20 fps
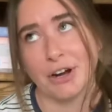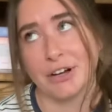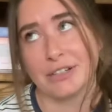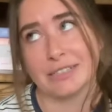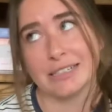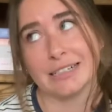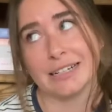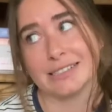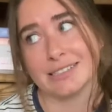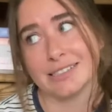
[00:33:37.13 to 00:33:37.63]

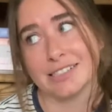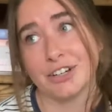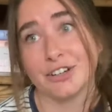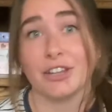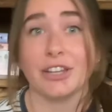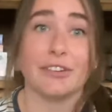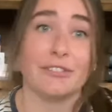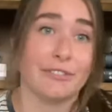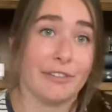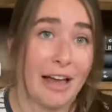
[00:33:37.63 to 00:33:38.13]
isn't
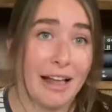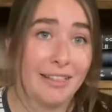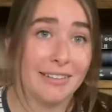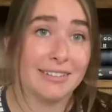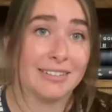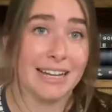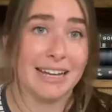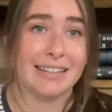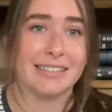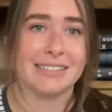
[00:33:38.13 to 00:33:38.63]
necessarily
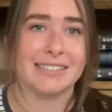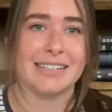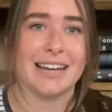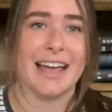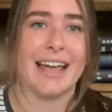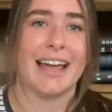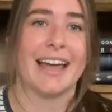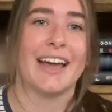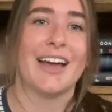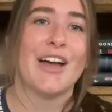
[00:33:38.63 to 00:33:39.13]
Valentine's
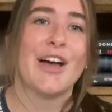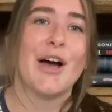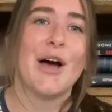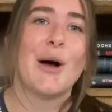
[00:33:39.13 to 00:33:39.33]
Day.